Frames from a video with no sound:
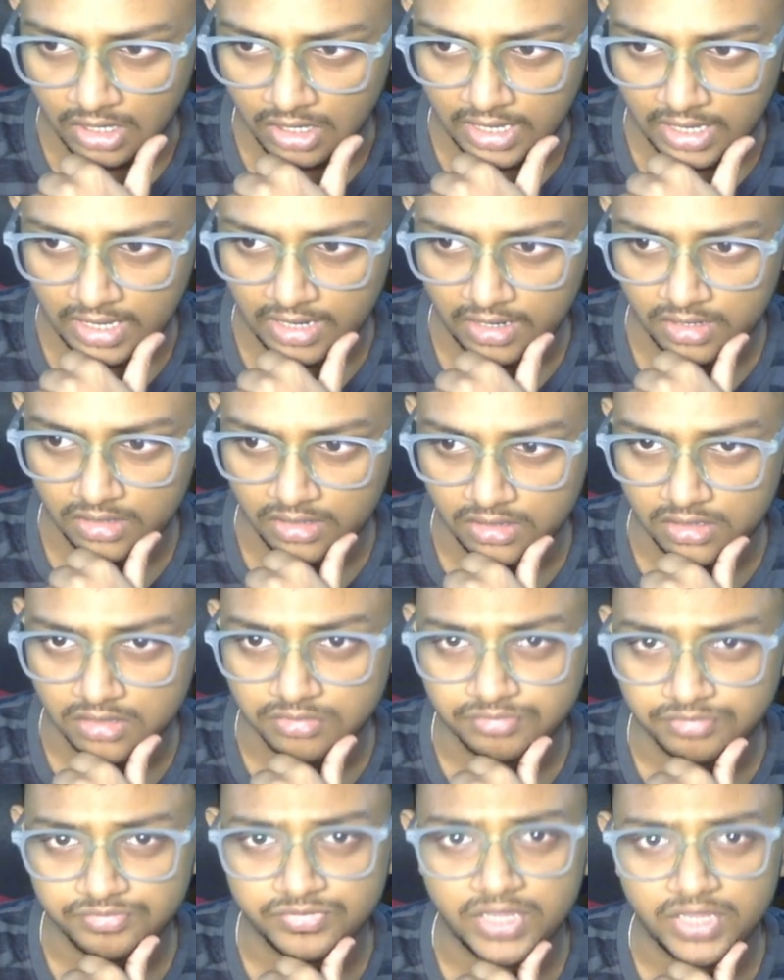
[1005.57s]
And
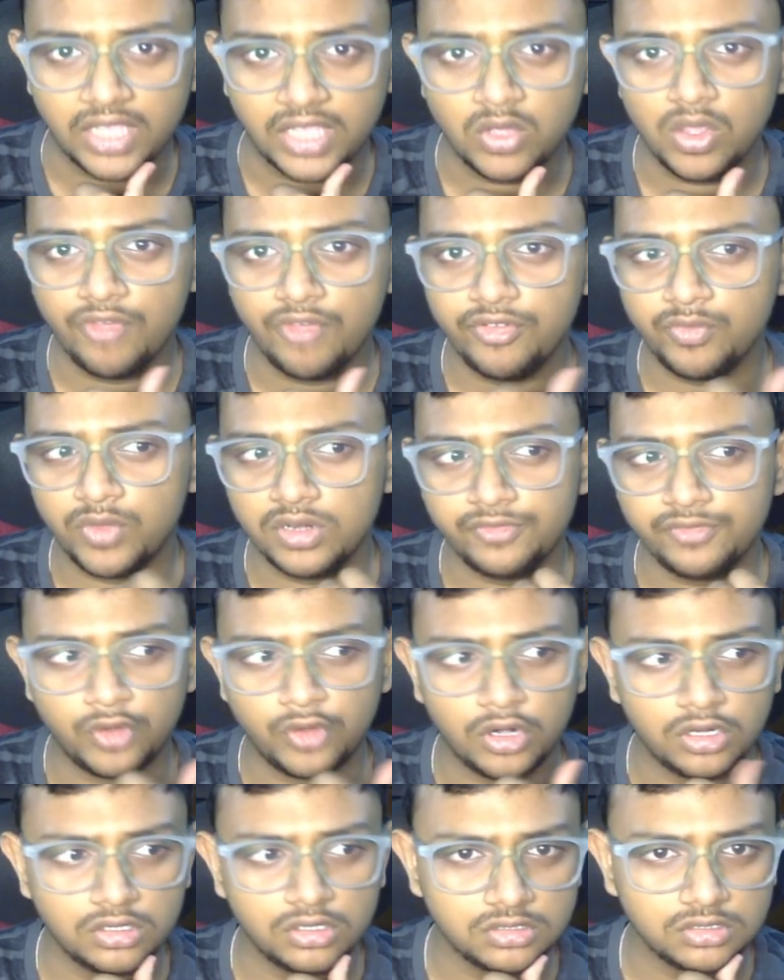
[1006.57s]
thank you everyone
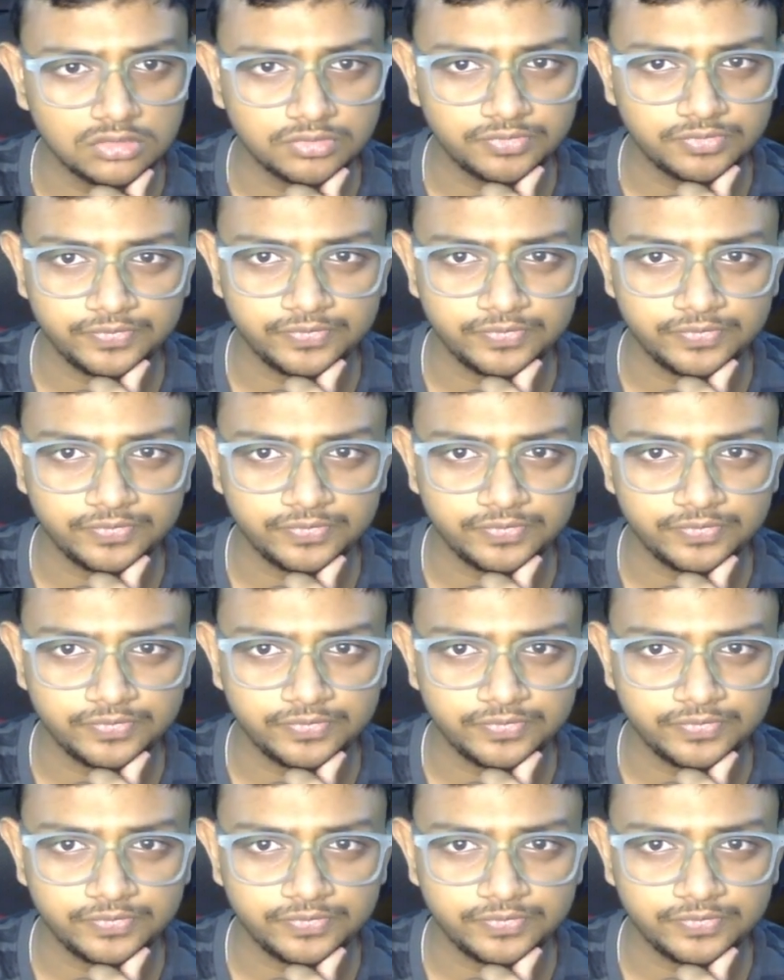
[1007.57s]
for